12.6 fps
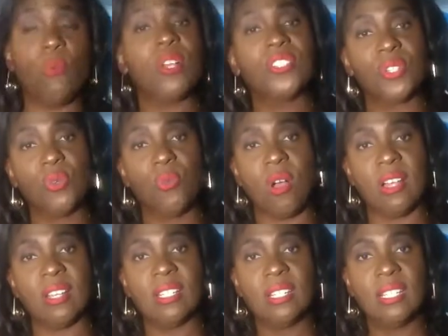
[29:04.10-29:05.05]
what you
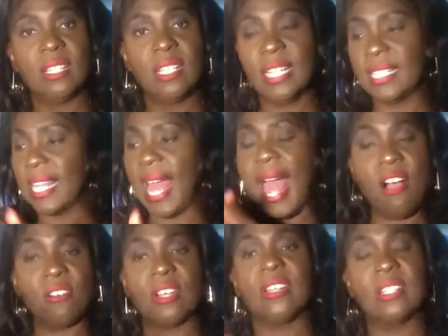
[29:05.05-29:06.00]
want, is the
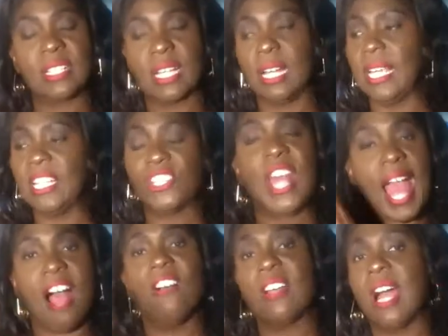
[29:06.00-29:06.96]

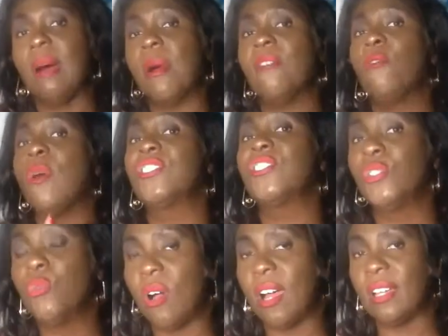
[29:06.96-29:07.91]
outcome of what
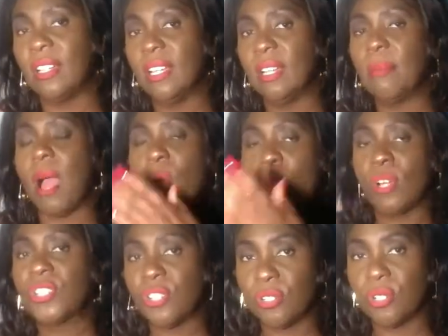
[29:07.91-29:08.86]
you want by
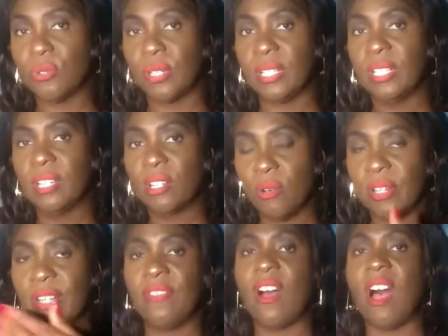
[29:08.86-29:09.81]
what you're doing
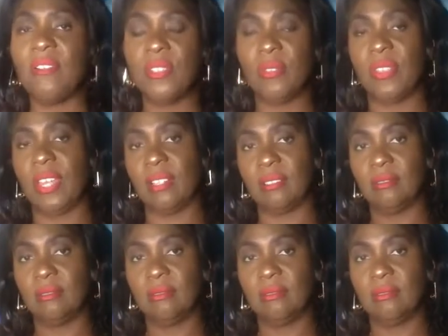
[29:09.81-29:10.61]
going to evolve you there?